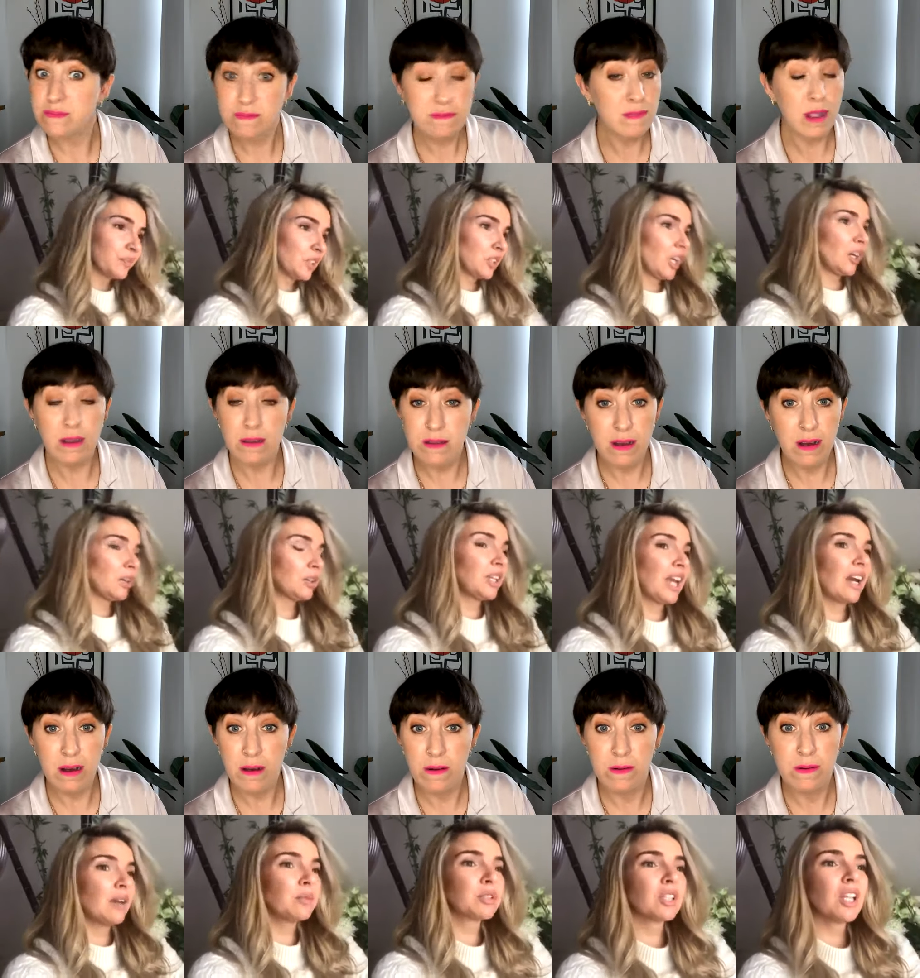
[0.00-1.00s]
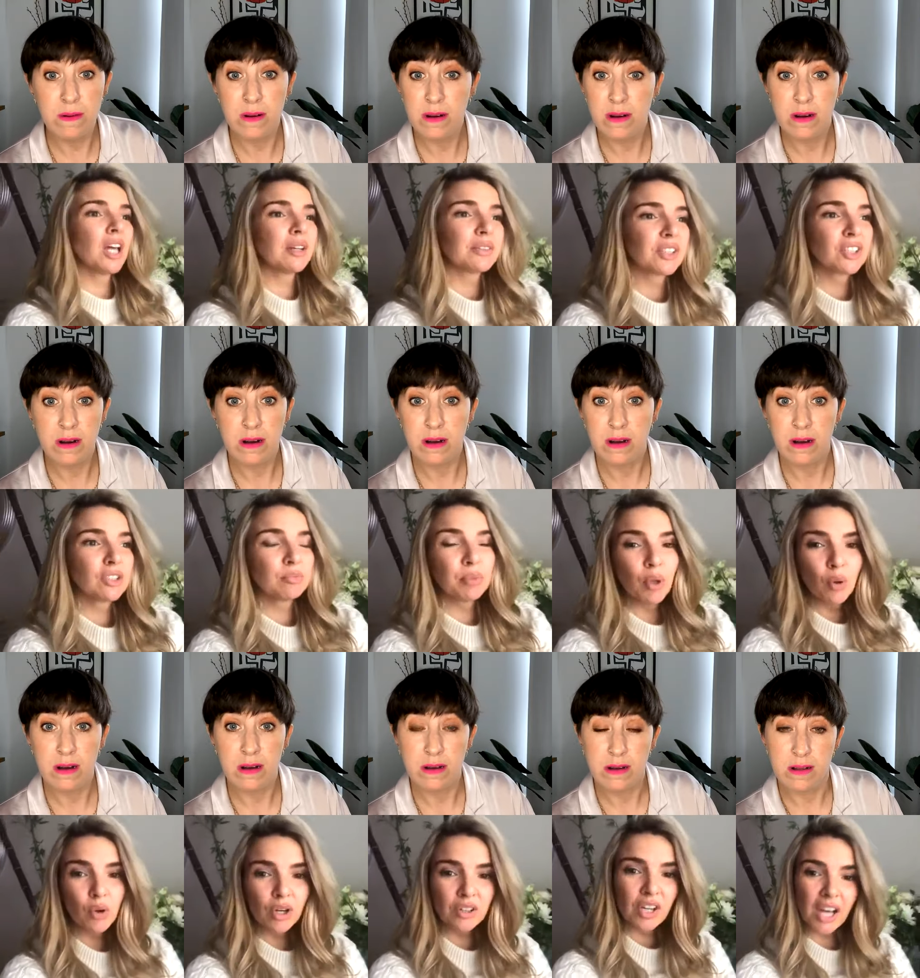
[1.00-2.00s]
Speaker 1: So yeah, it was a lot of
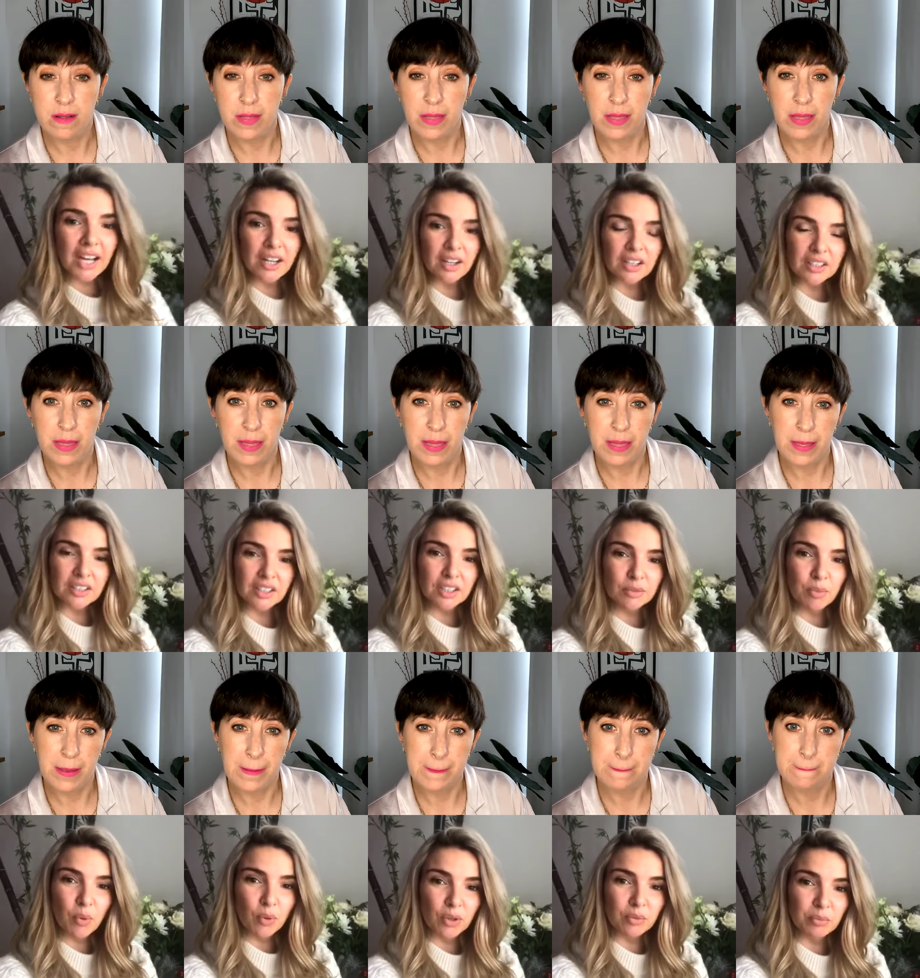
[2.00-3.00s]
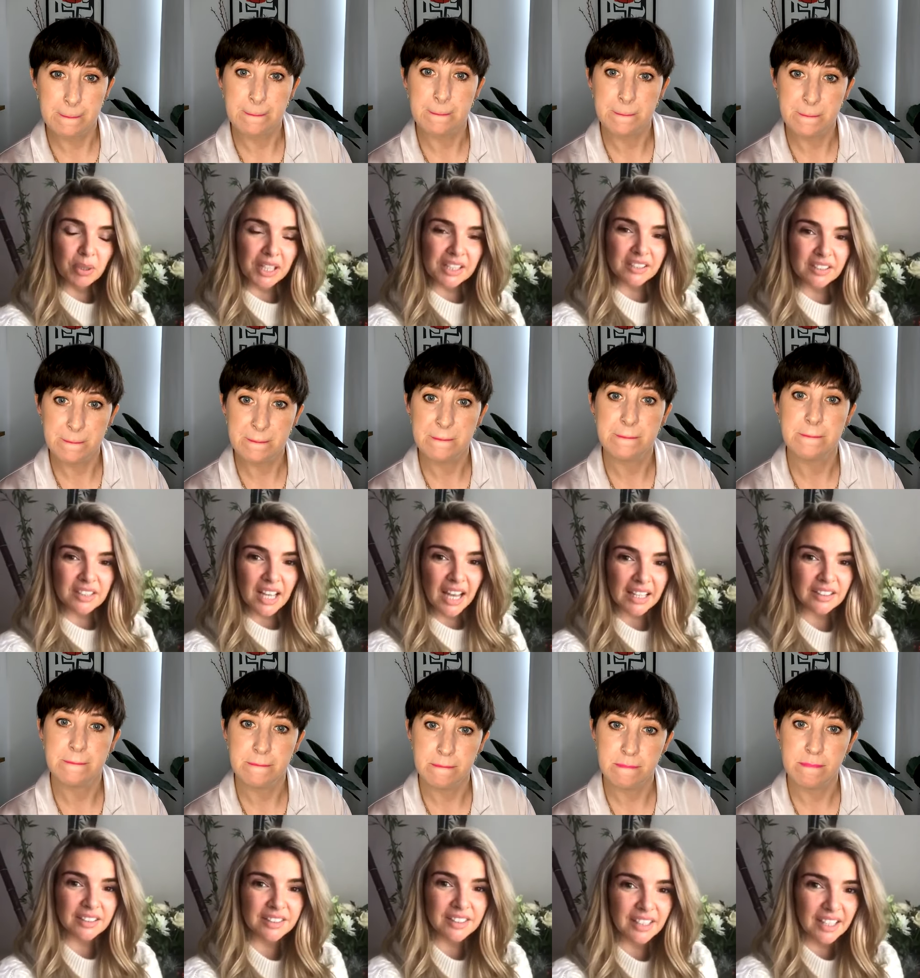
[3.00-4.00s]
exploring Ireland, exploring places I
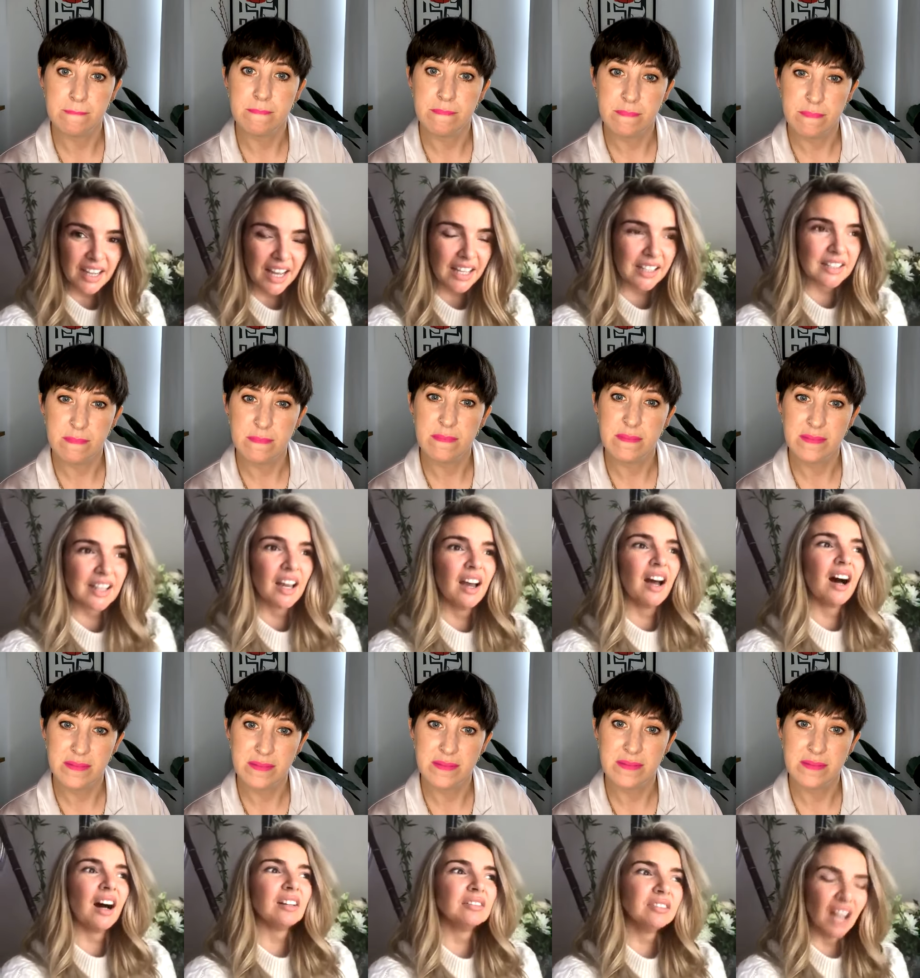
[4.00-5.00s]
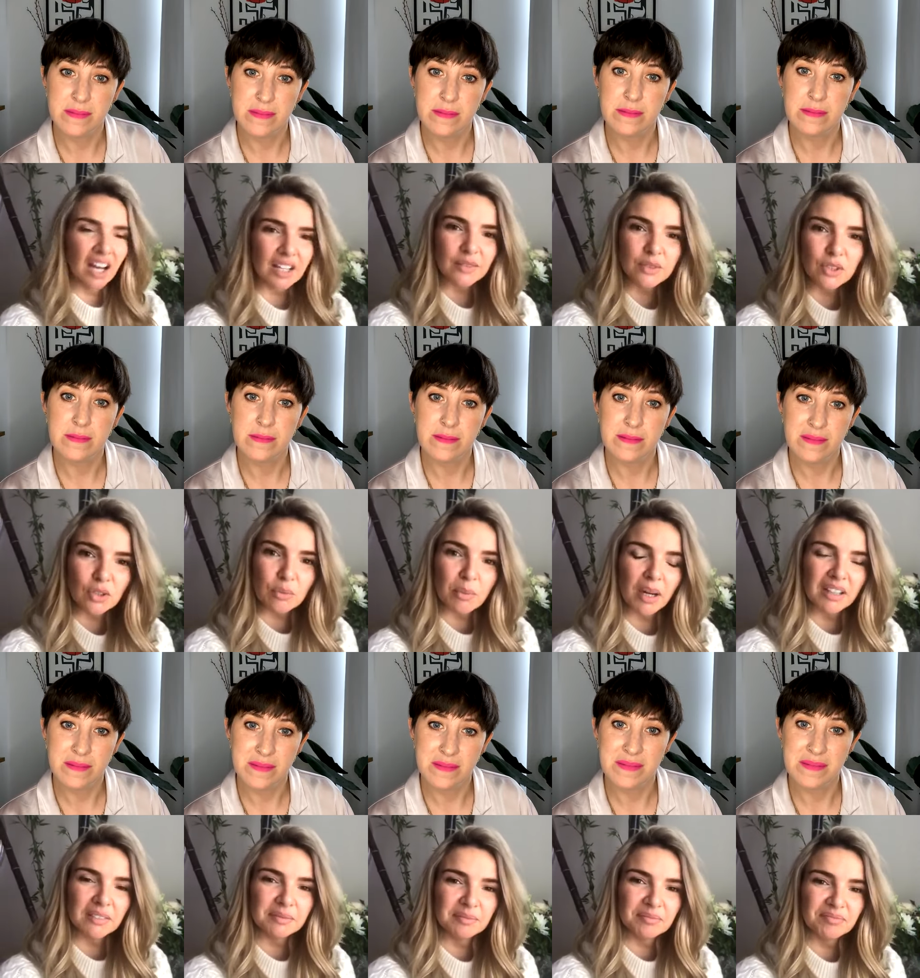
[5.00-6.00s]
hadn't seen, and a lot of Zumba.
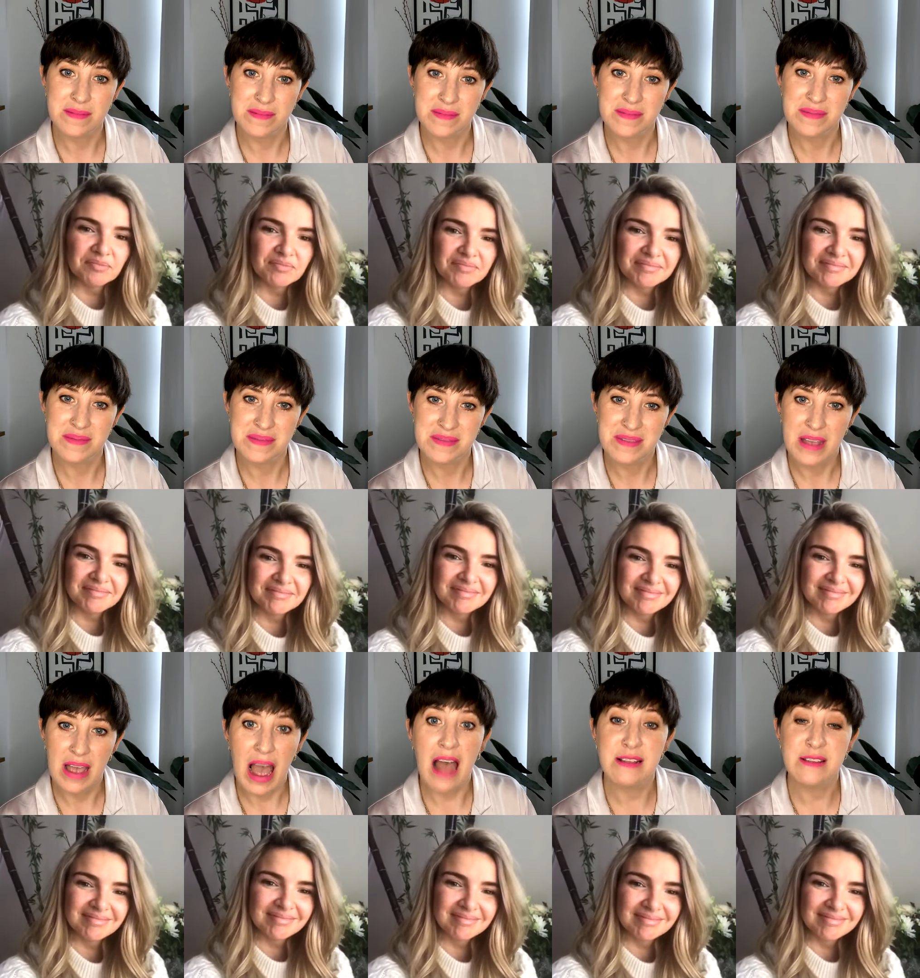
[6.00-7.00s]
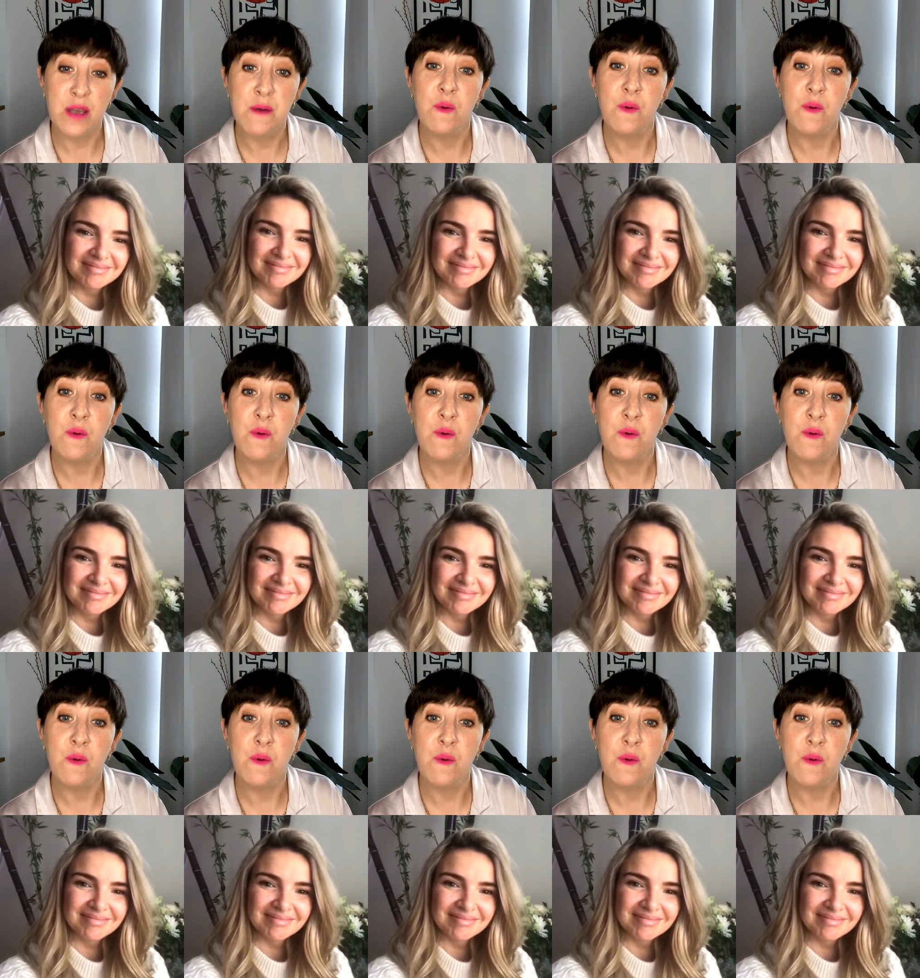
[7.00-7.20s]
Speaker 2: And so, what